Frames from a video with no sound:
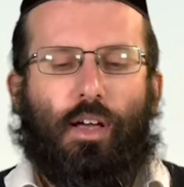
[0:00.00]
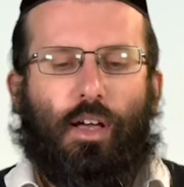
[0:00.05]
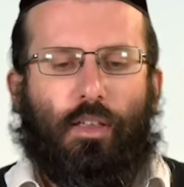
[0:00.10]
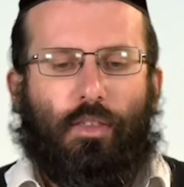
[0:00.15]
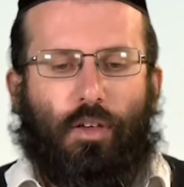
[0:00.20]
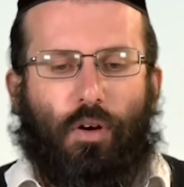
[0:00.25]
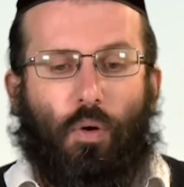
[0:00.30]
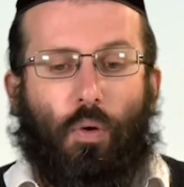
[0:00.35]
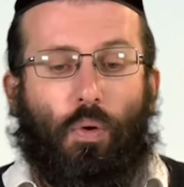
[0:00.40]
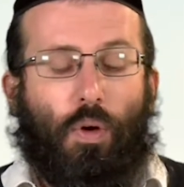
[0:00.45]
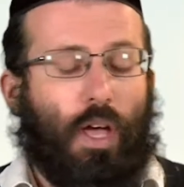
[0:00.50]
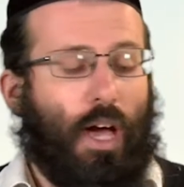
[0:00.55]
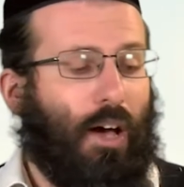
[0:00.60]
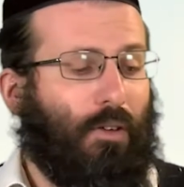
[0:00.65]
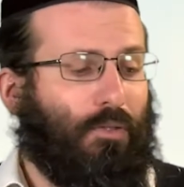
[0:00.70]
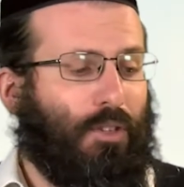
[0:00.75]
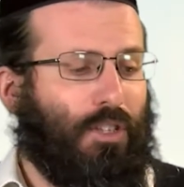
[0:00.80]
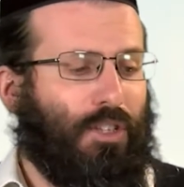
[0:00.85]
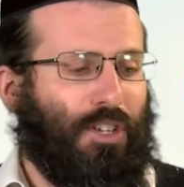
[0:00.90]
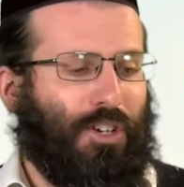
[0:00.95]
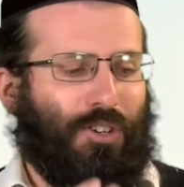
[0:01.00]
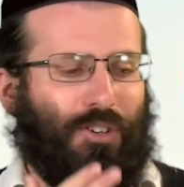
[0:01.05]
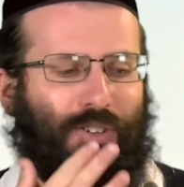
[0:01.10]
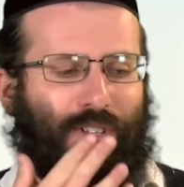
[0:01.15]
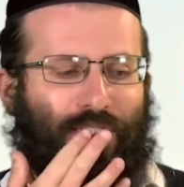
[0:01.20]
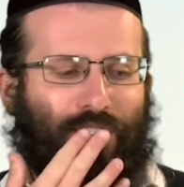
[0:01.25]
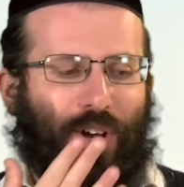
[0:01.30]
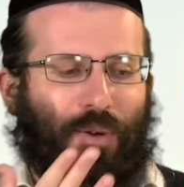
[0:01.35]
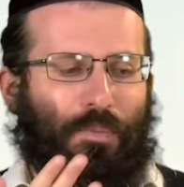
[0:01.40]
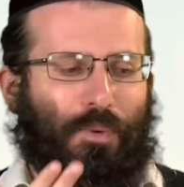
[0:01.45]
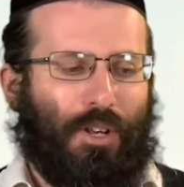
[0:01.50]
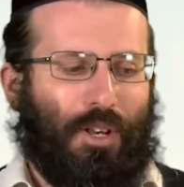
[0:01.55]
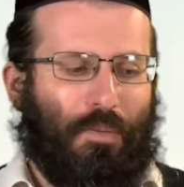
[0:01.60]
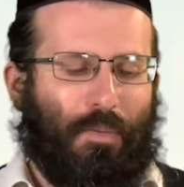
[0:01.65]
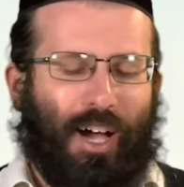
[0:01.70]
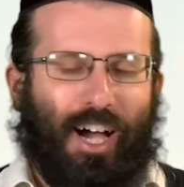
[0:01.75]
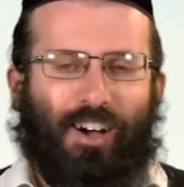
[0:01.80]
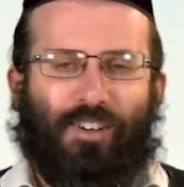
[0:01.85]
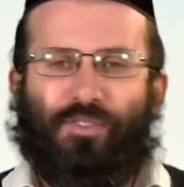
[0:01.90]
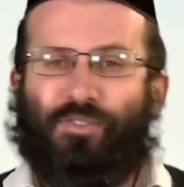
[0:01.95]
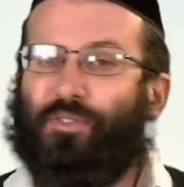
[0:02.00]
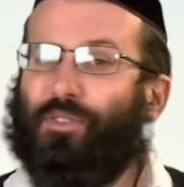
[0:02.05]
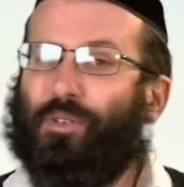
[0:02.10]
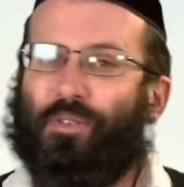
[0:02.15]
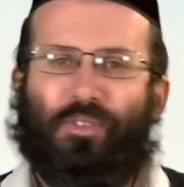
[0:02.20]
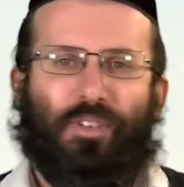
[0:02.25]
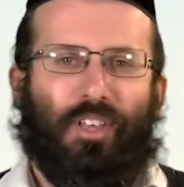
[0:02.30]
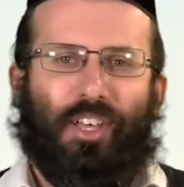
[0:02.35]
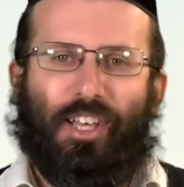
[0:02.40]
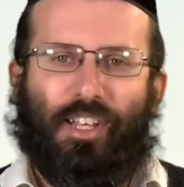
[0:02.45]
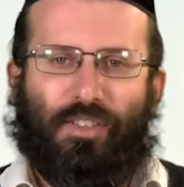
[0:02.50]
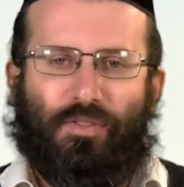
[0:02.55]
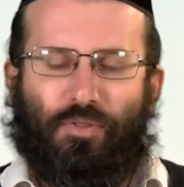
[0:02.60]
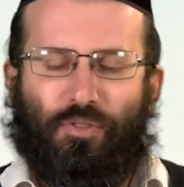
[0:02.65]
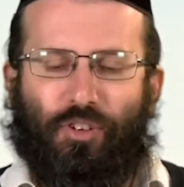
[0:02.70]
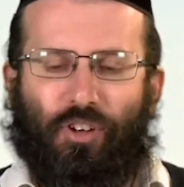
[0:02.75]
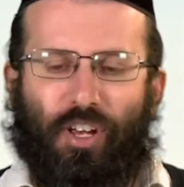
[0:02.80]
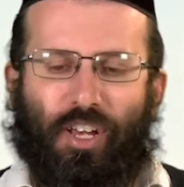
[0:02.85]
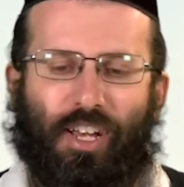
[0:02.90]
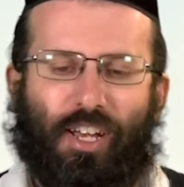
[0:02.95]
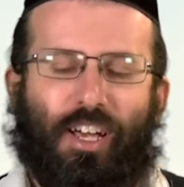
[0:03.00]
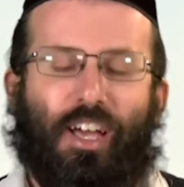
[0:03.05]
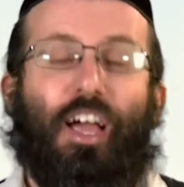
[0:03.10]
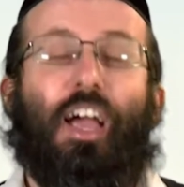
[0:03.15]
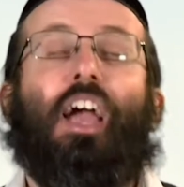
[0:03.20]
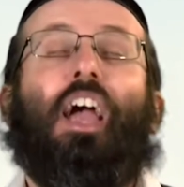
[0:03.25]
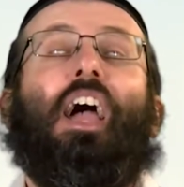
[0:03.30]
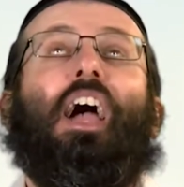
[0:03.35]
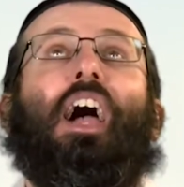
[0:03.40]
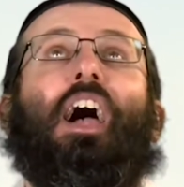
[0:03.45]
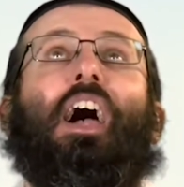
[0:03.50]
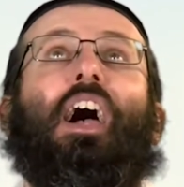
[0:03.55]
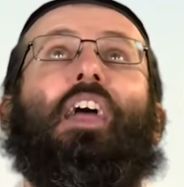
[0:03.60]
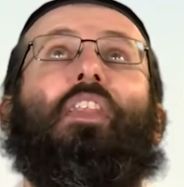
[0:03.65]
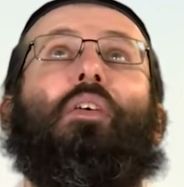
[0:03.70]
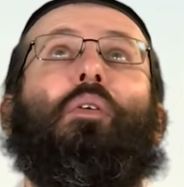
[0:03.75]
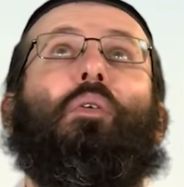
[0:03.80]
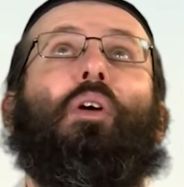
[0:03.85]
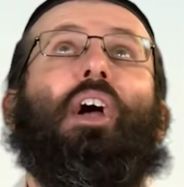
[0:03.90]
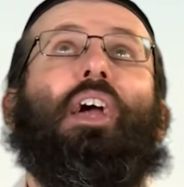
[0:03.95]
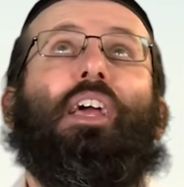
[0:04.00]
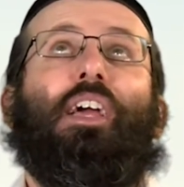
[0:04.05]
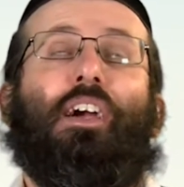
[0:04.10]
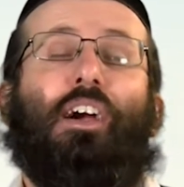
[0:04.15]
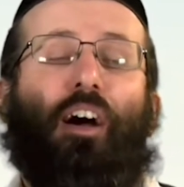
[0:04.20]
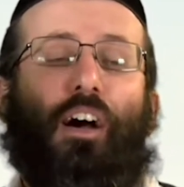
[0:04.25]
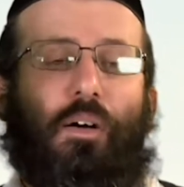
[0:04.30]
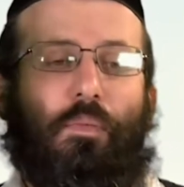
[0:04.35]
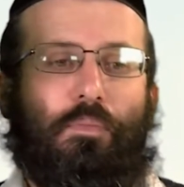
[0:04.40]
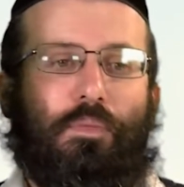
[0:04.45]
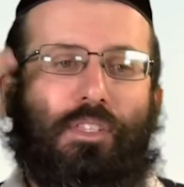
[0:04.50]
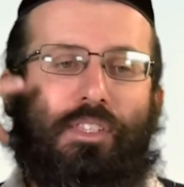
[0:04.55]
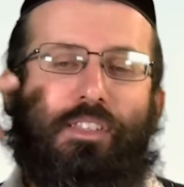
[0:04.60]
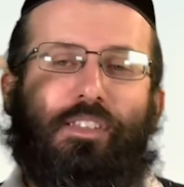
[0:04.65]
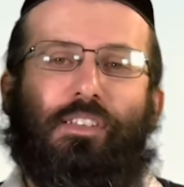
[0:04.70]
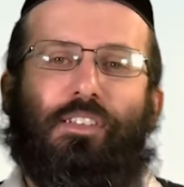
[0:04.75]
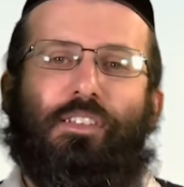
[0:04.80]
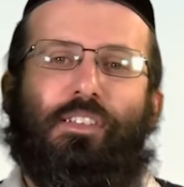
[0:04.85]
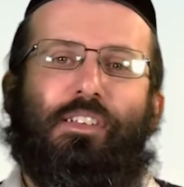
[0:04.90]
that all you have to do is open your mouth, it's free, and the rain comes.